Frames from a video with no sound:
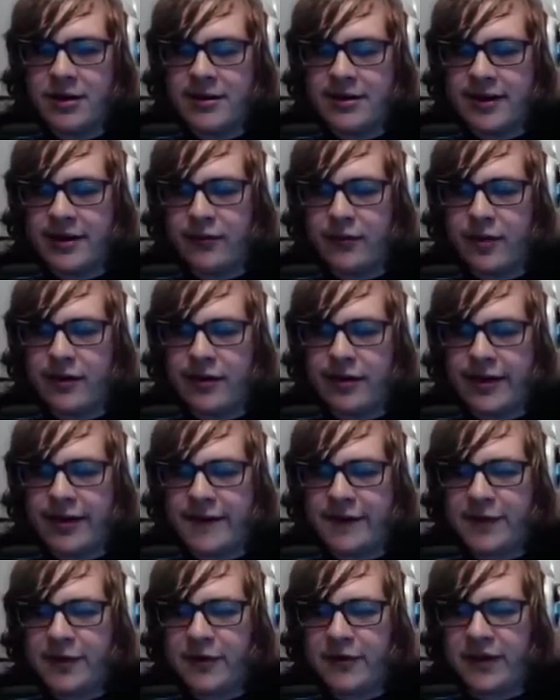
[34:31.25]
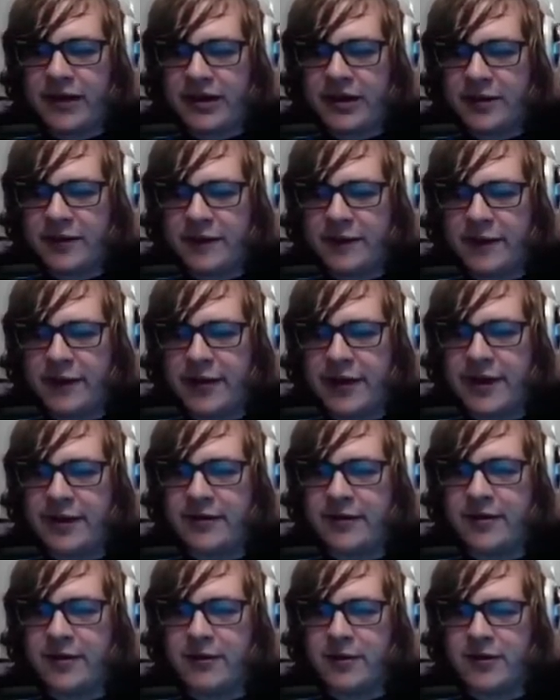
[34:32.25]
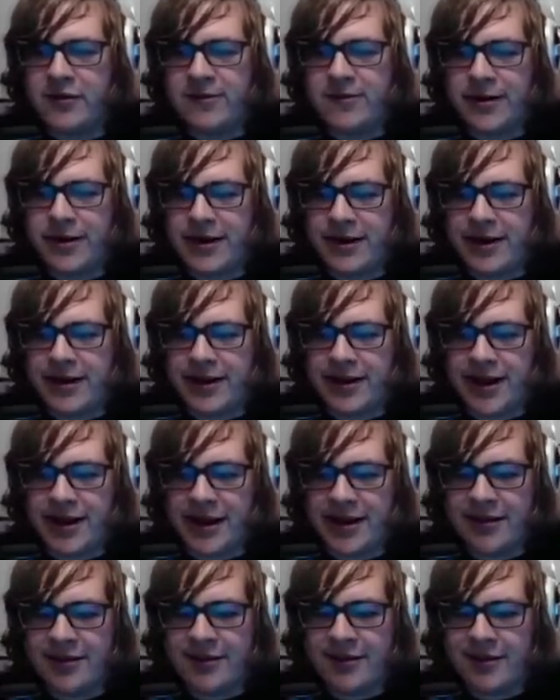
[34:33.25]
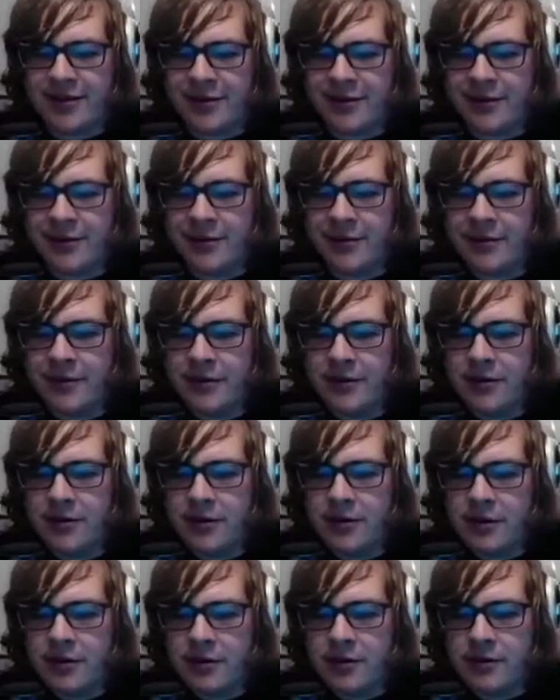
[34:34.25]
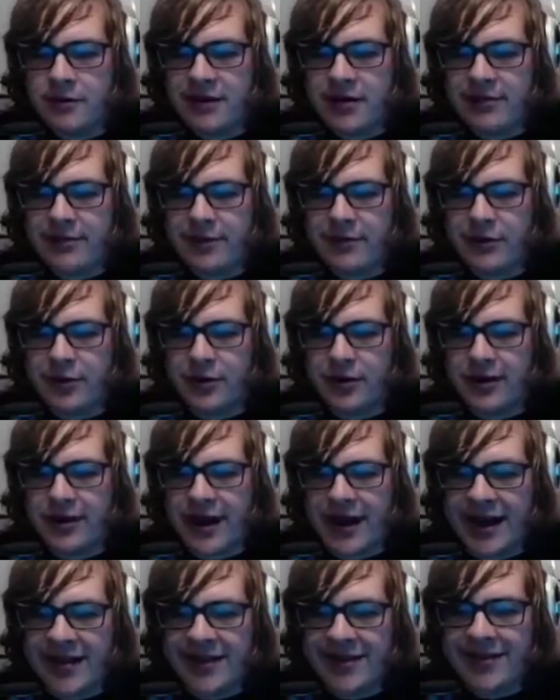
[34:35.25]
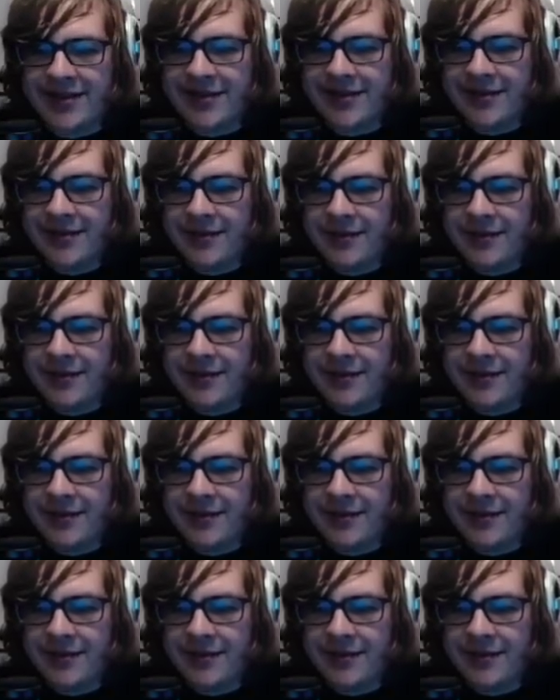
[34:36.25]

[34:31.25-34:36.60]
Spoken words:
Now the one on the left here is not going to fall down until we spawn in again, so we gotta be aware of that.